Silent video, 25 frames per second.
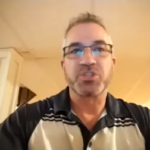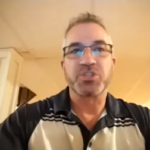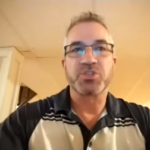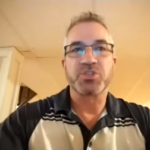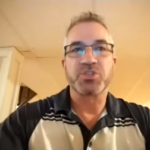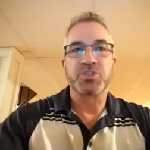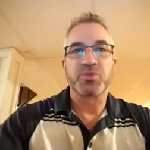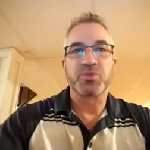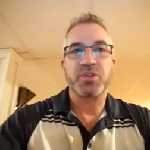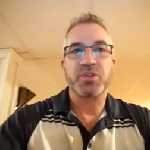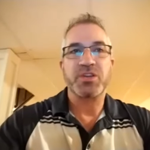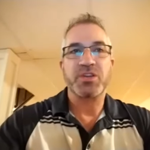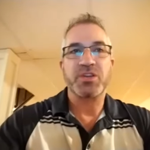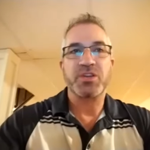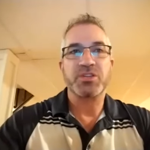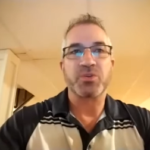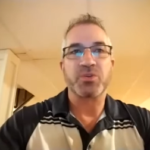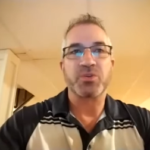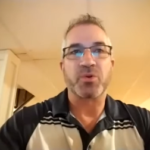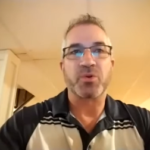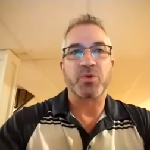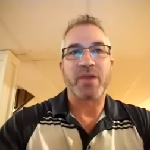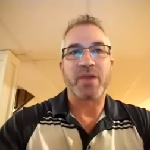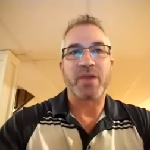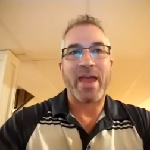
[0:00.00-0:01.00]
injuries
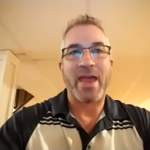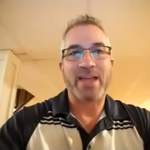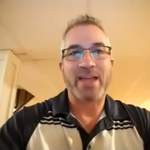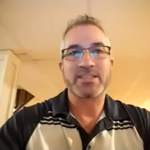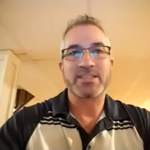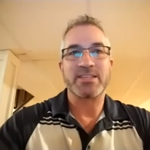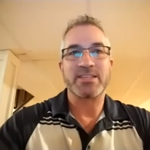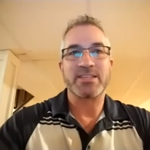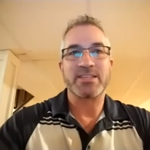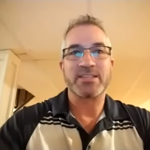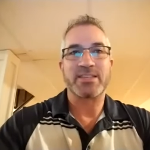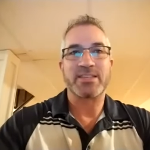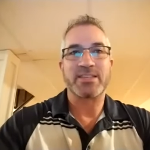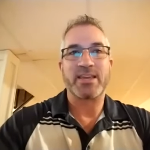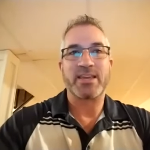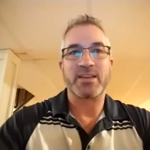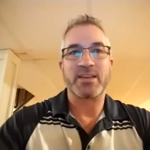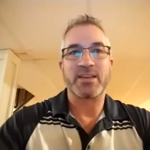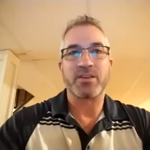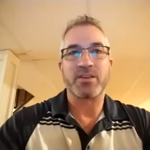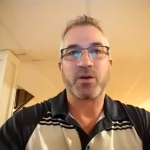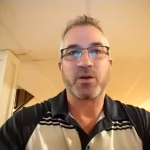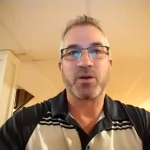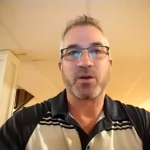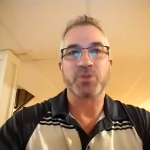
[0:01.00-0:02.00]
or accidents
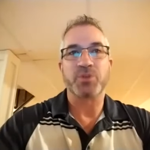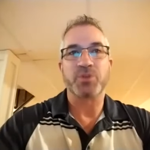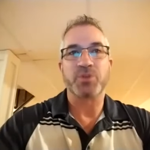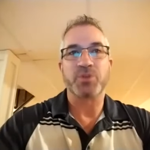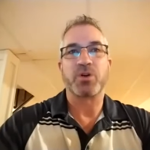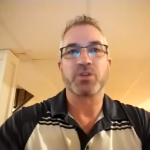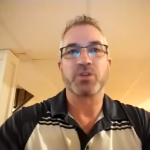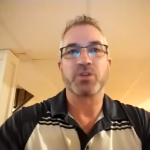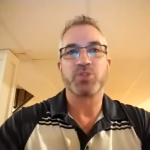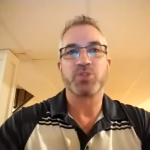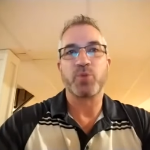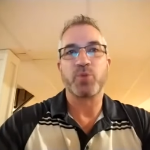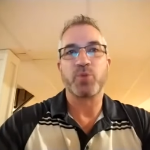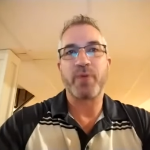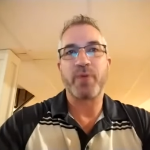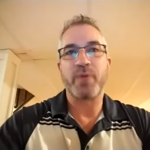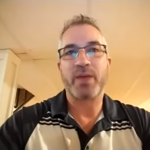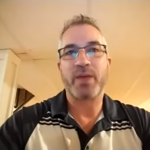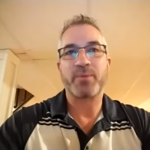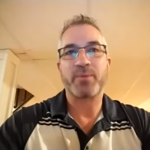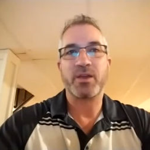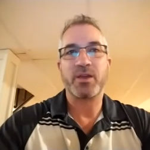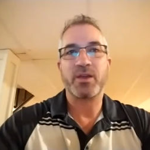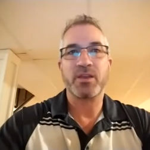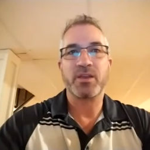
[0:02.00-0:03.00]
can also cause low
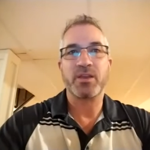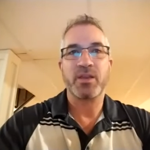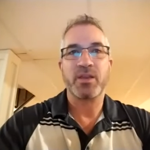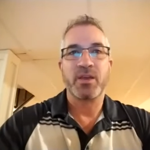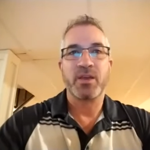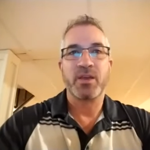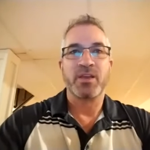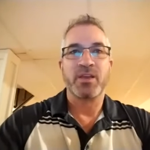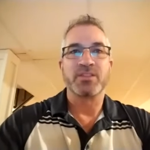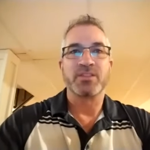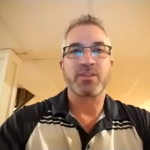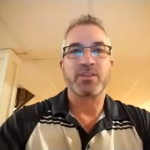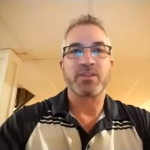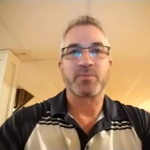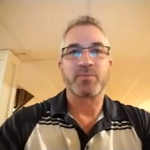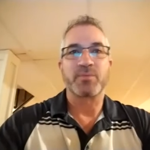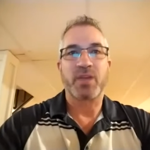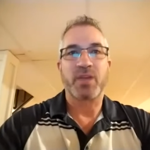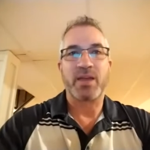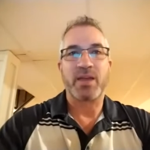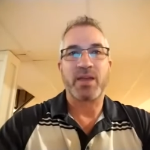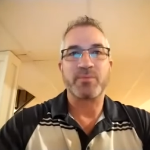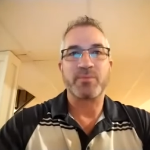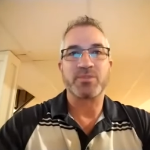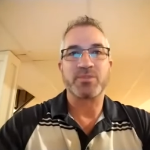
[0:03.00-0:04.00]
back pain,
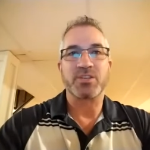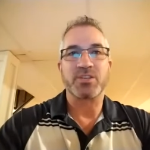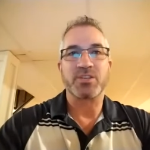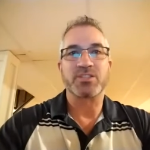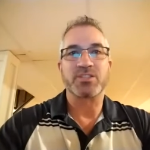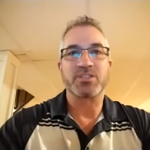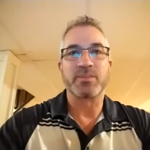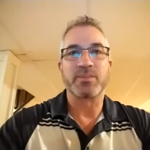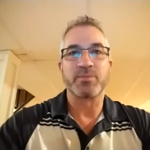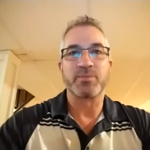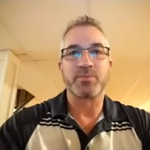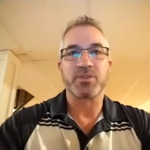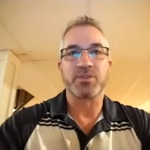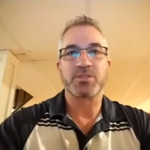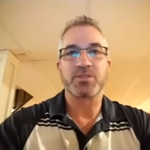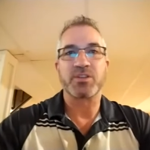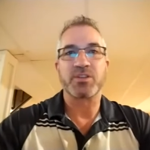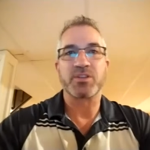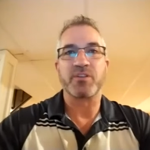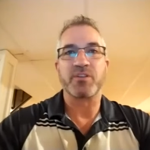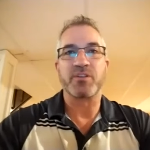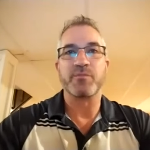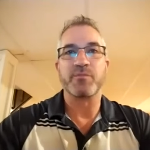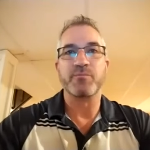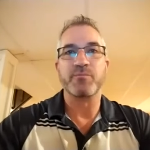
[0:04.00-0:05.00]
sometimes the simplest
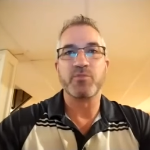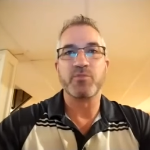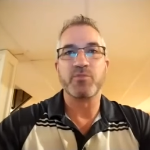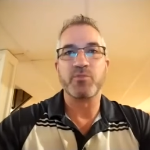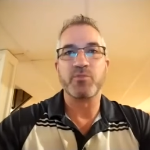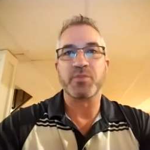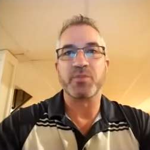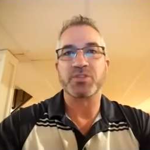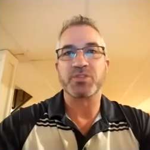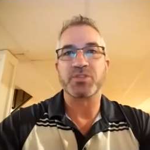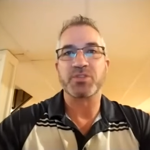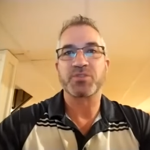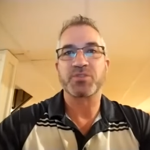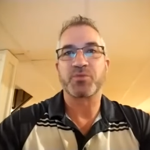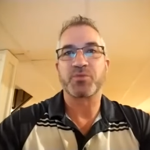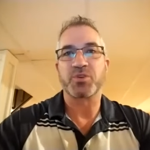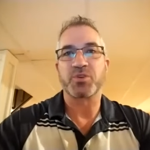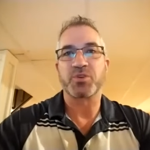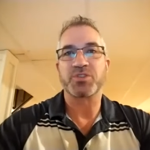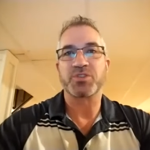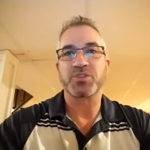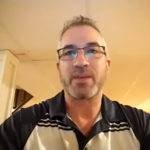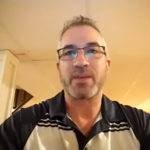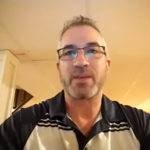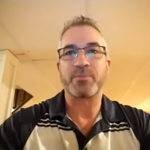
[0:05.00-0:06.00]
of movements, for
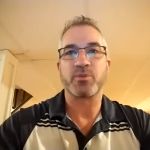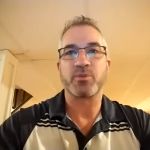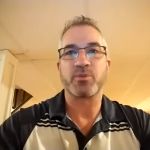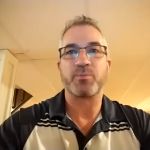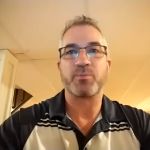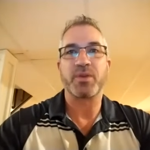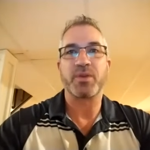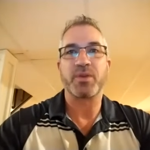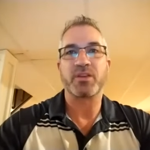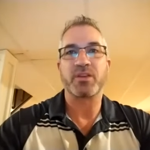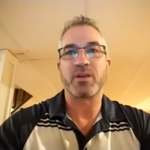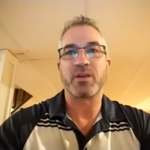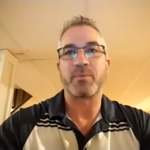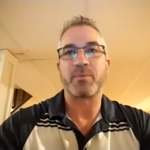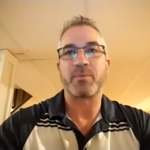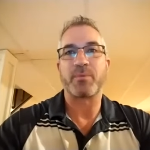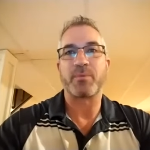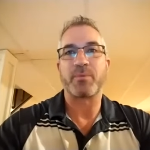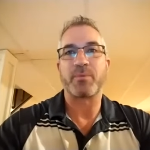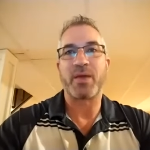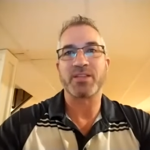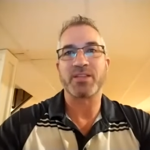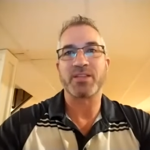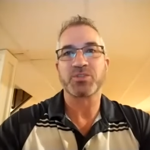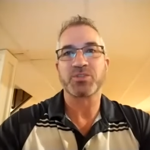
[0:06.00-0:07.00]
example, picking up
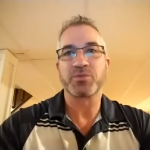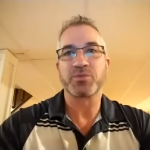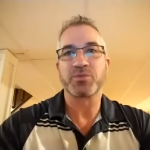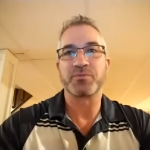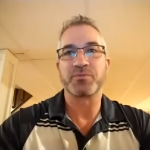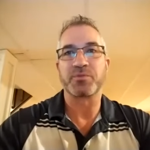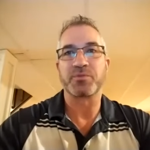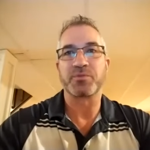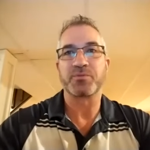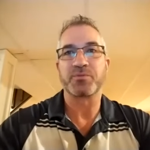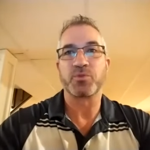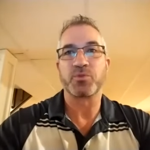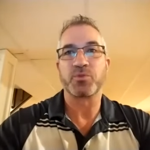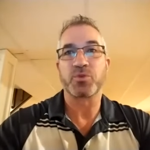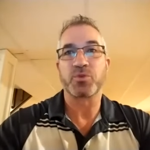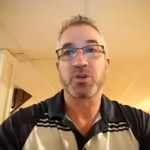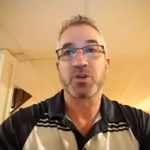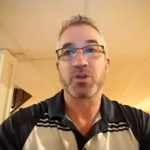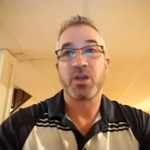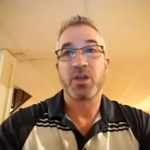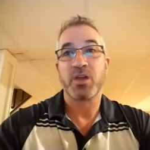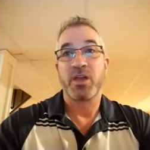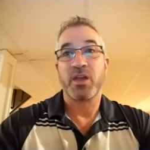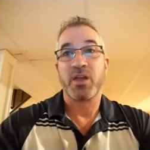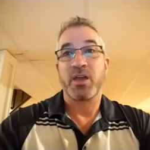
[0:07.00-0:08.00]
a pencil from the floor,
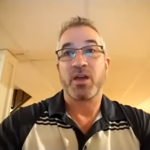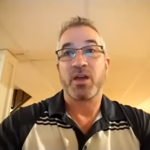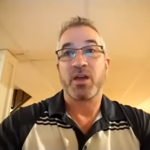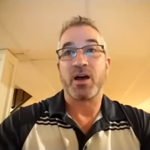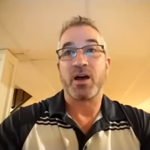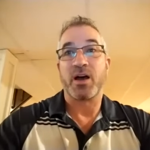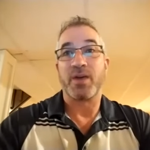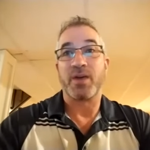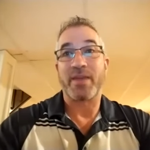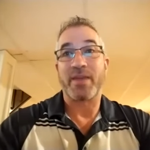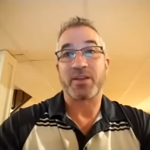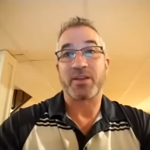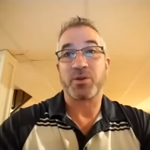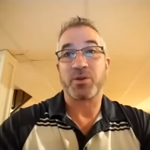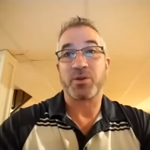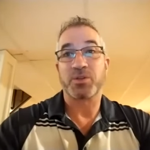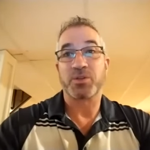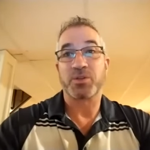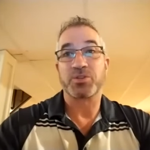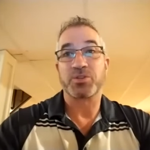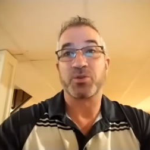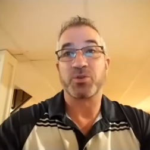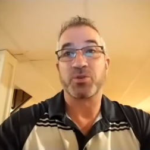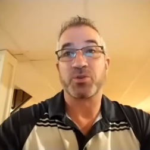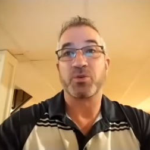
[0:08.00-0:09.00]
uh, that can
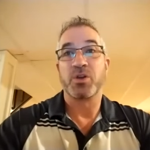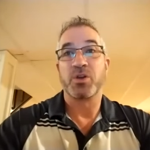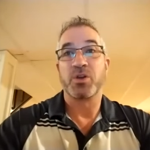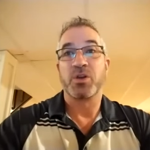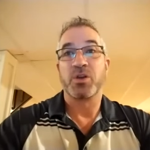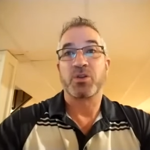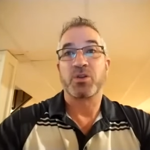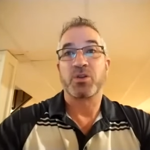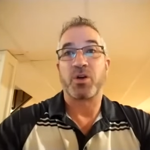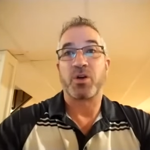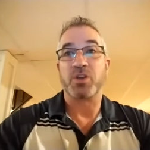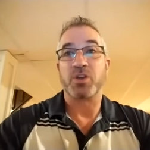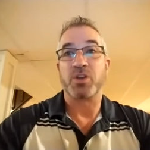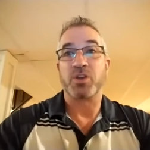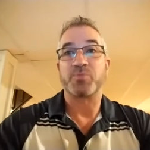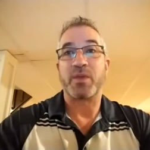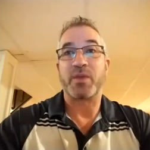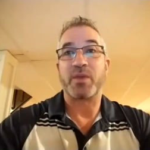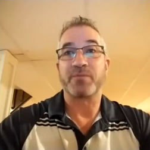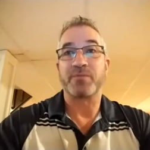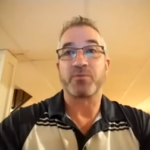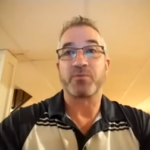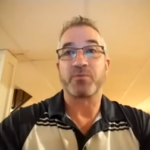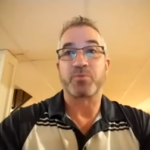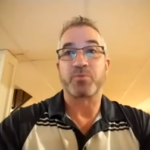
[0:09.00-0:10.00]
also cause
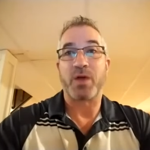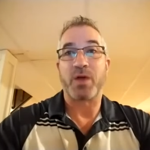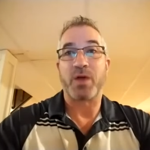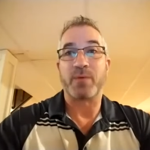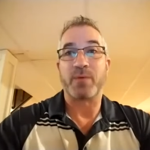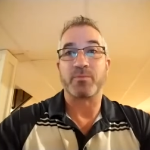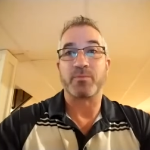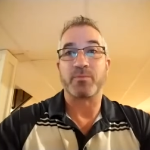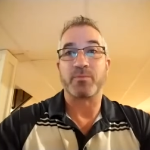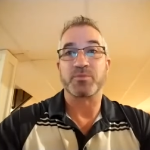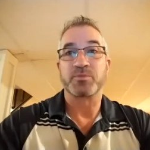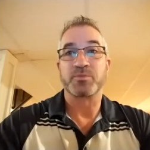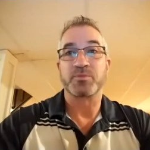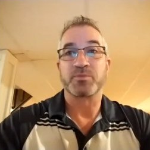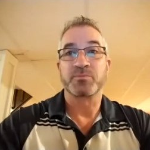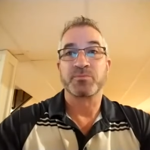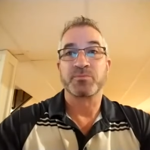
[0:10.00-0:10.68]
painful problems.